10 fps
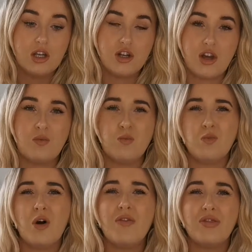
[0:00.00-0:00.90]
You don't
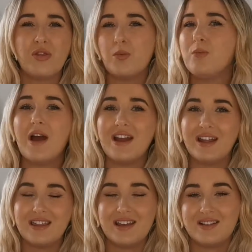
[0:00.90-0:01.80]
want
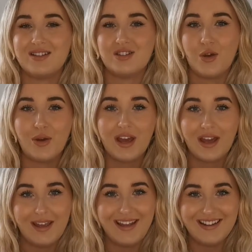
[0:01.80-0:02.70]
anything
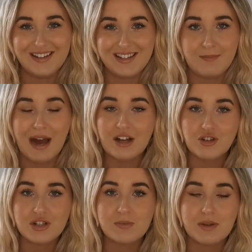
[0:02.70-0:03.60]
soaking into the
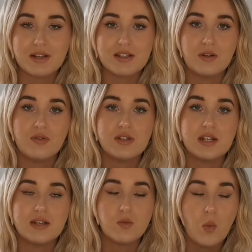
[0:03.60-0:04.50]
mattress, because then
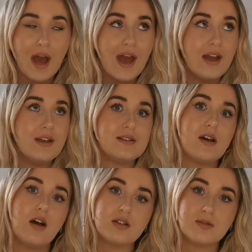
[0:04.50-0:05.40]
obviously it's wet and it's
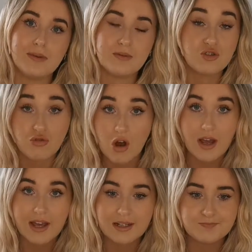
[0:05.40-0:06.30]
hard to
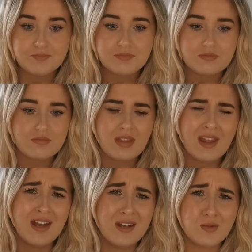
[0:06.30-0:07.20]
dry it
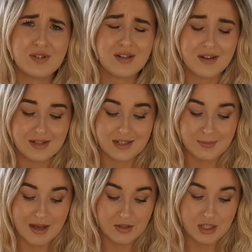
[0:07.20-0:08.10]
and it will start to
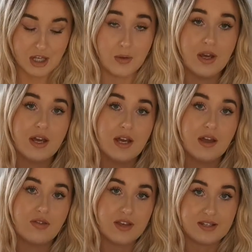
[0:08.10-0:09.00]
smell, so
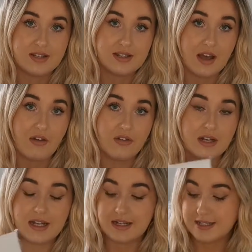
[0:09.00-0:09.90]
this is
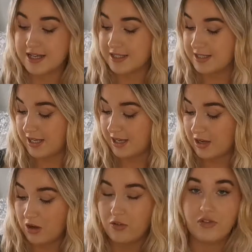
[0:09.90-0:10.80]
definitely a
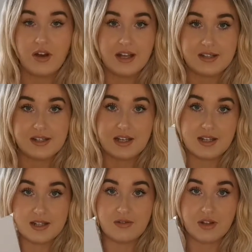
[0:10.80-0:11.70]
necessity. As I said,
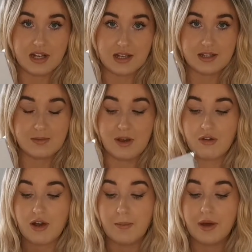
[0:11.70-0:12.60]
this is for the Next to Me
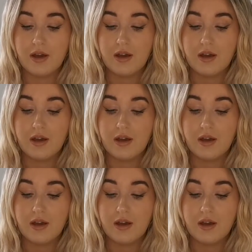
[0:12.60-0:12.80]
crib.